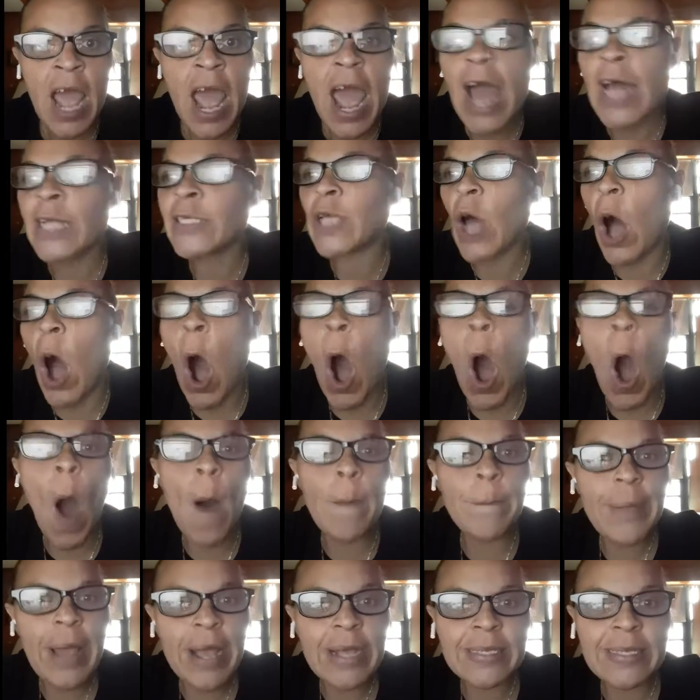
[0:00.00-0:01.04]
It's
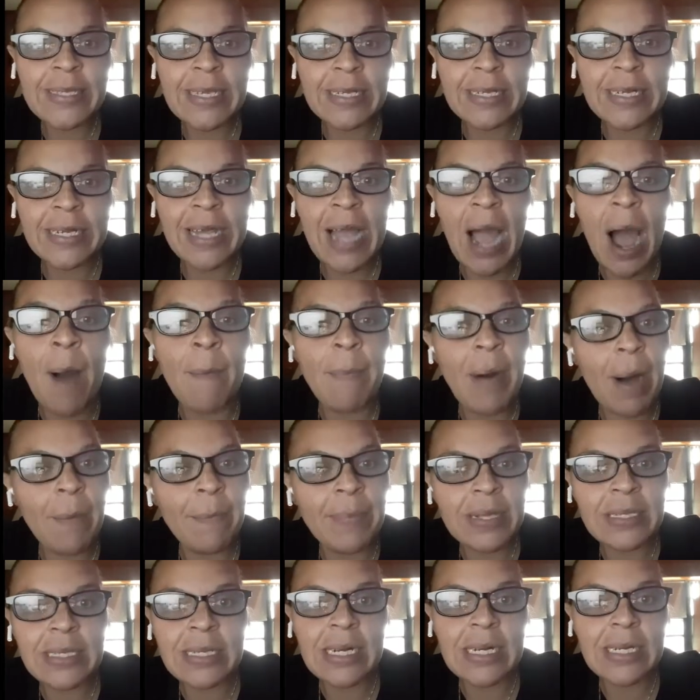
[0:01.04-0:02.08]
all basically about
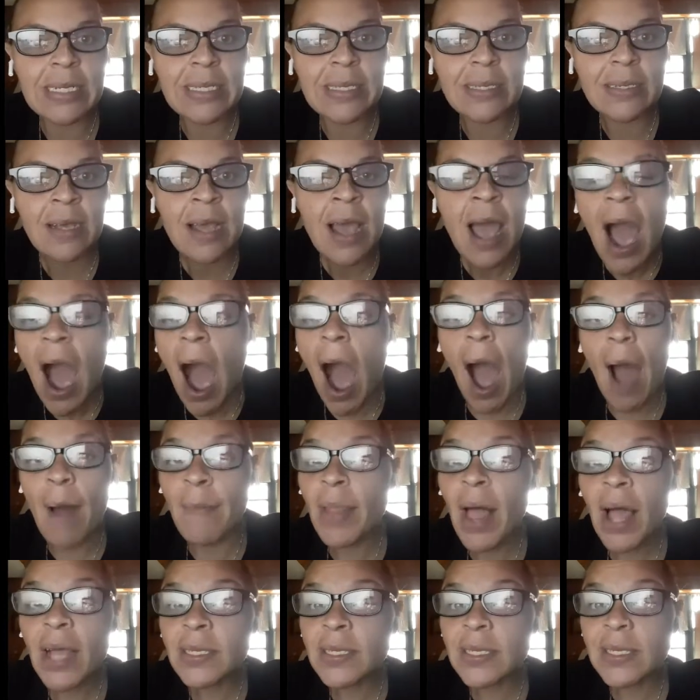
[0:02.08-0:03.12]
business.
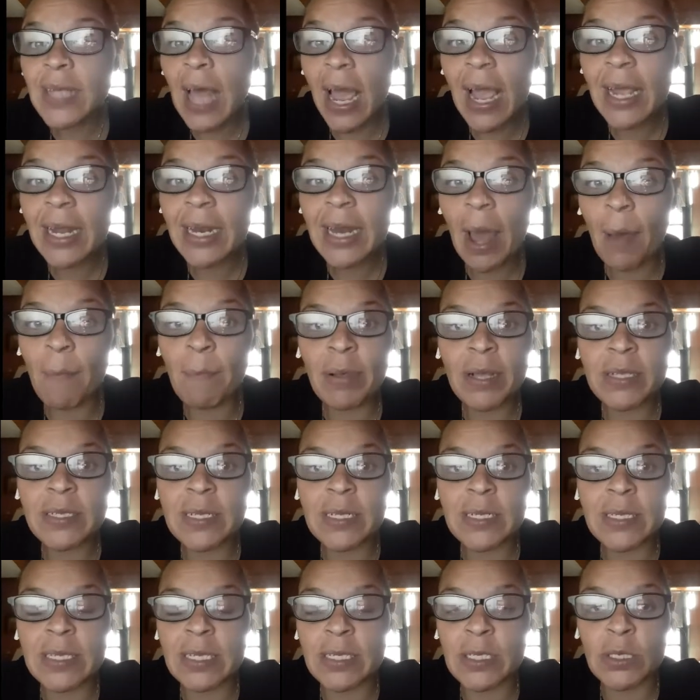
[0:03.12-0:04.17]
I'm not saying that
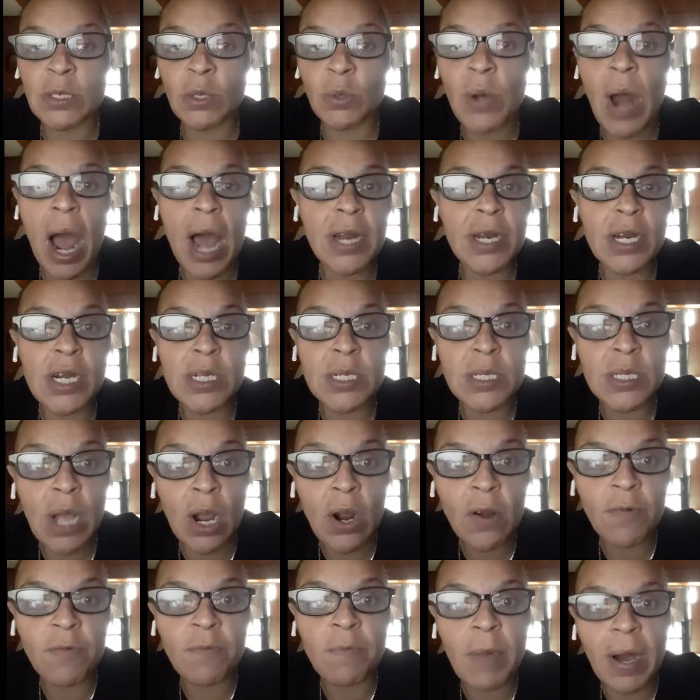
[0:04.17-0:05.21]
businesses do not
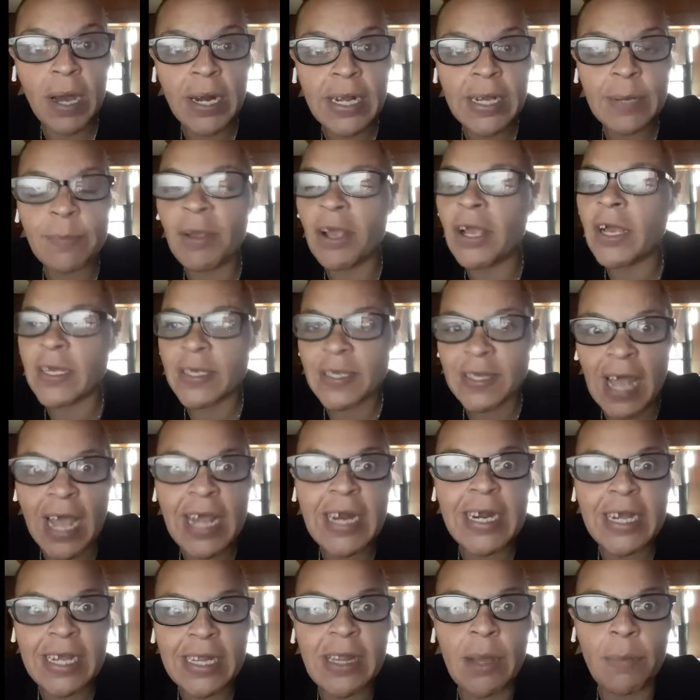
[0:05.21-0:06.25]
deserve money because
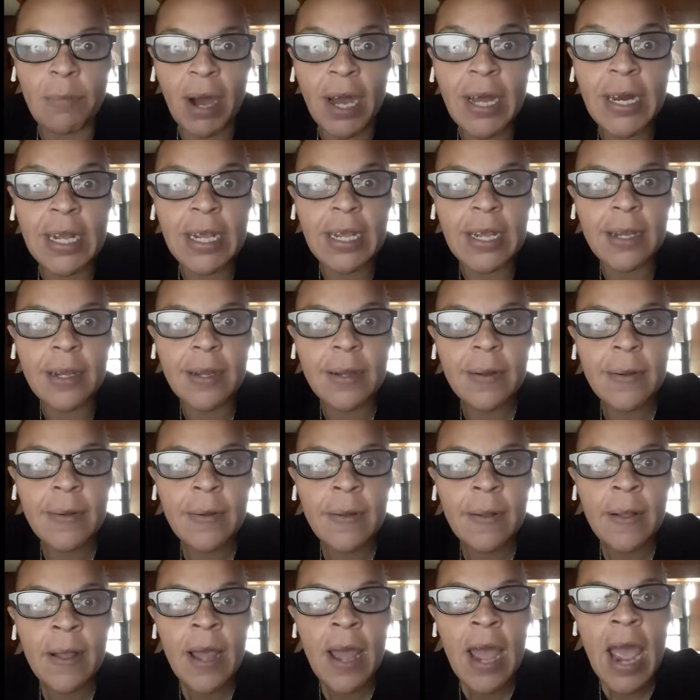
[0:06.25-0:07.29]
they need the money.
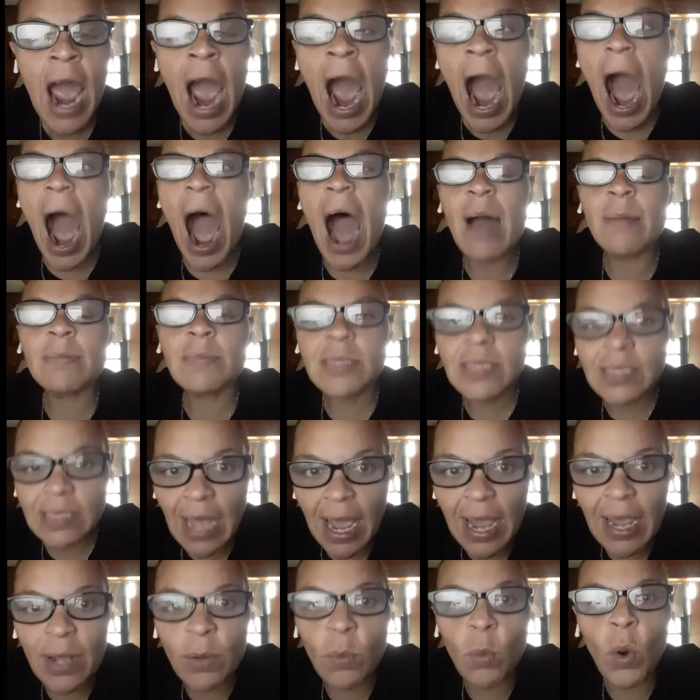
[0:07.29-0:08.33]
I'm
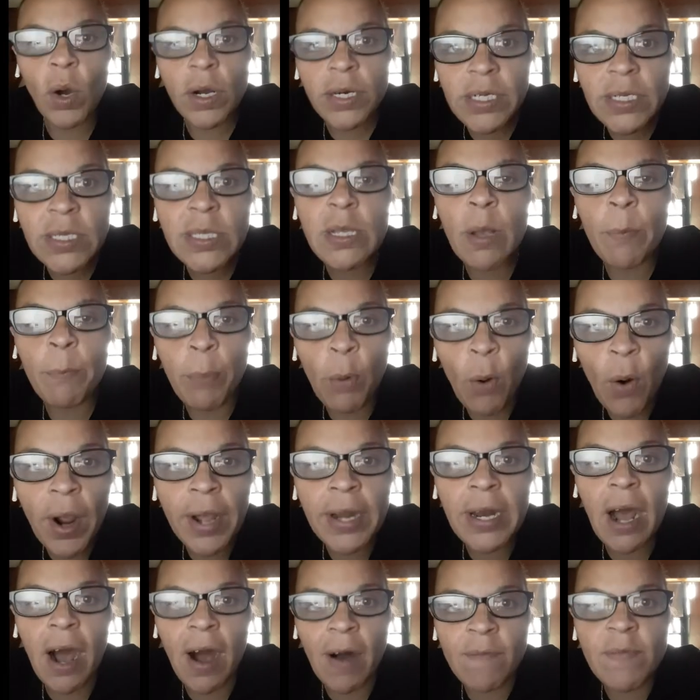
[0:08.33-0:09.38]
saying, what is the
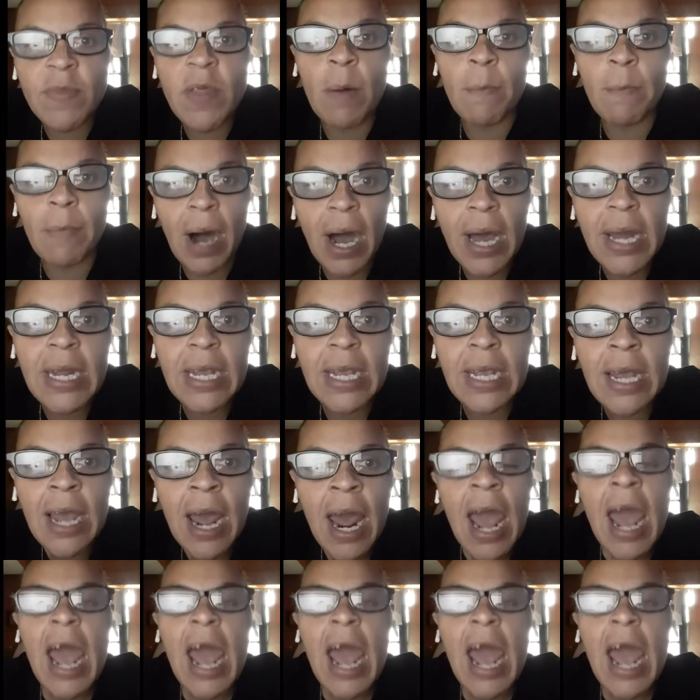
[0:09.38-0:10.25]
point of the money